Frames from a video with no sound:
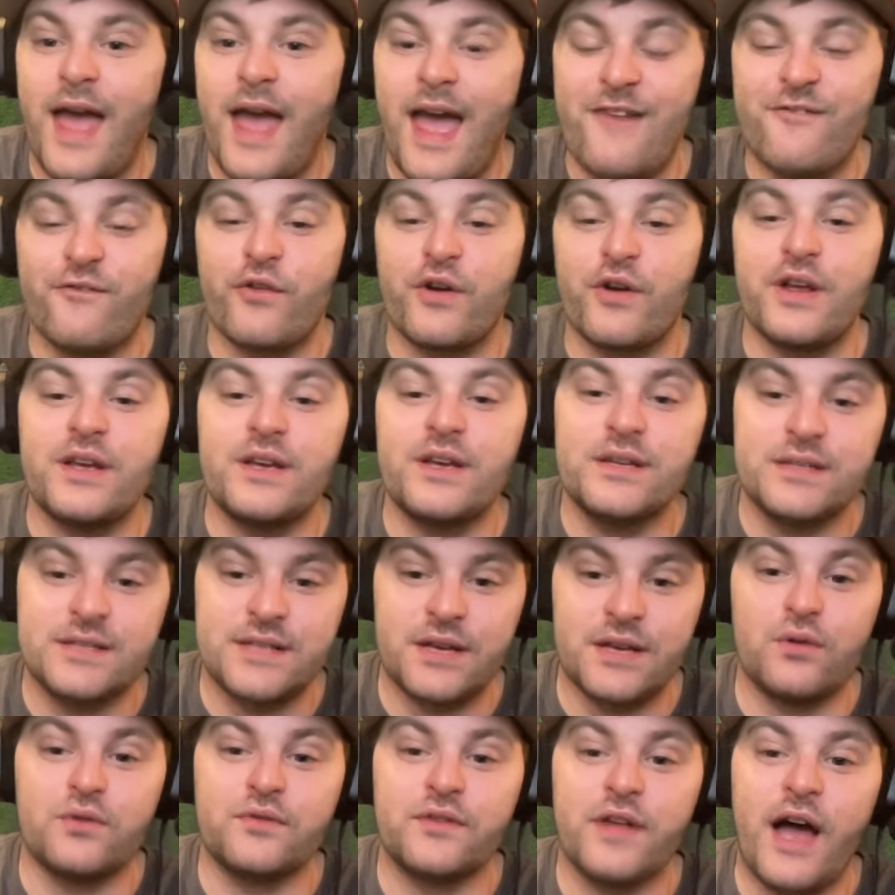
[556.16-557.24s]
every
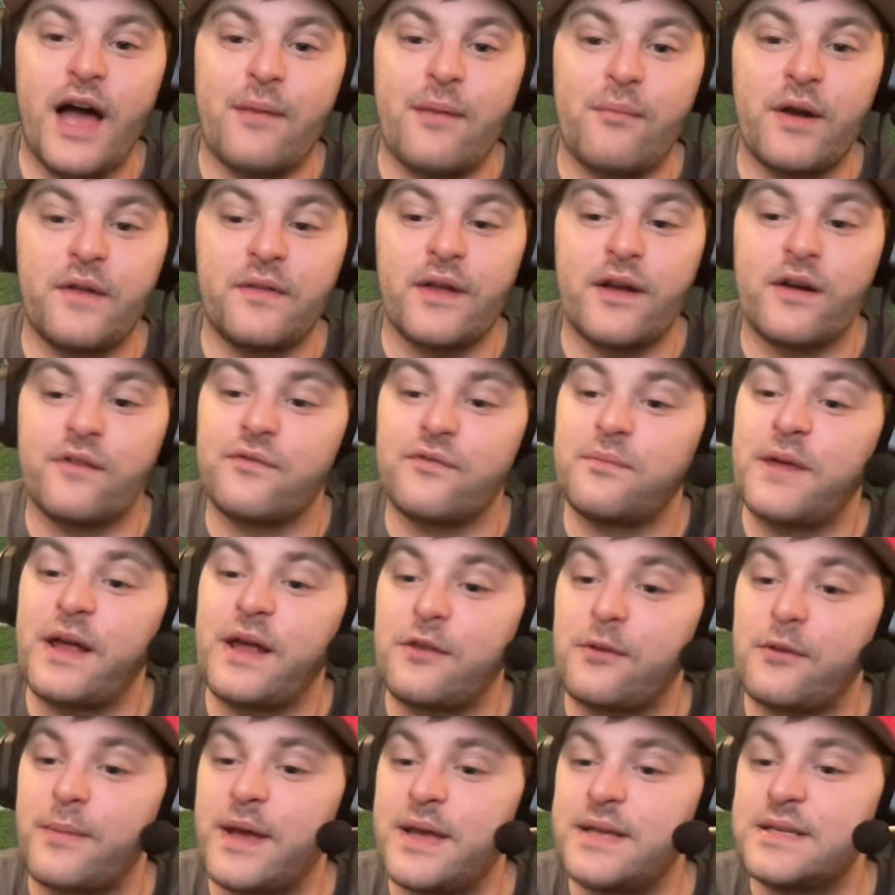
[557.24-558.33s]
single time right there from
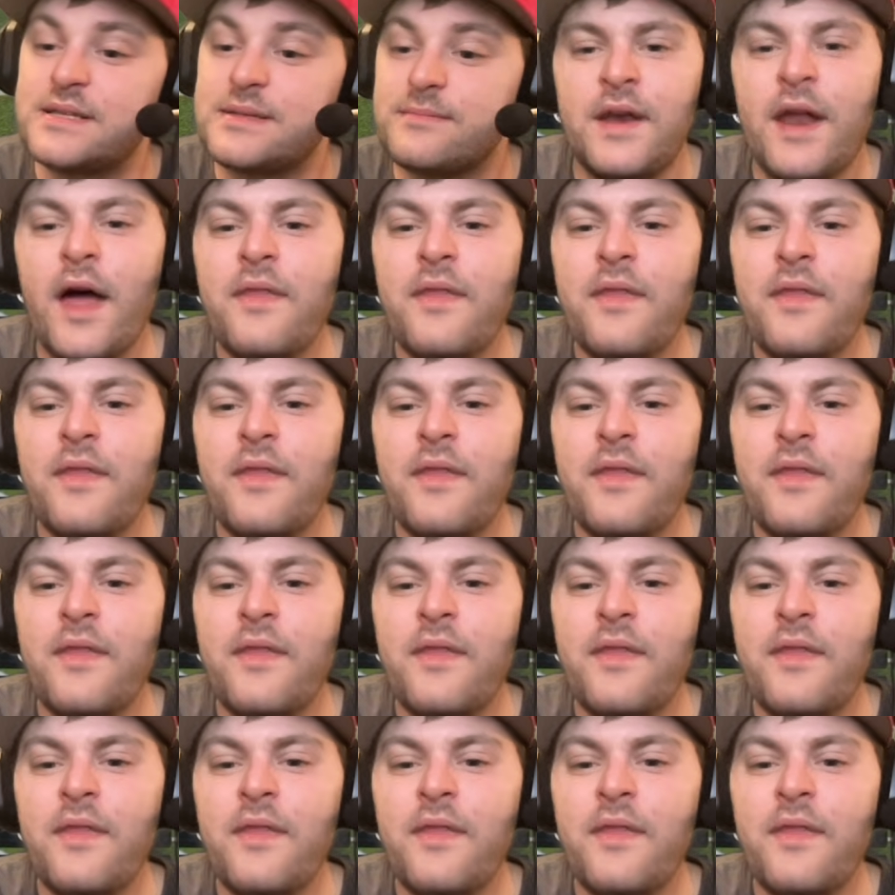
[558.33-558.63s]
Taylor Mays.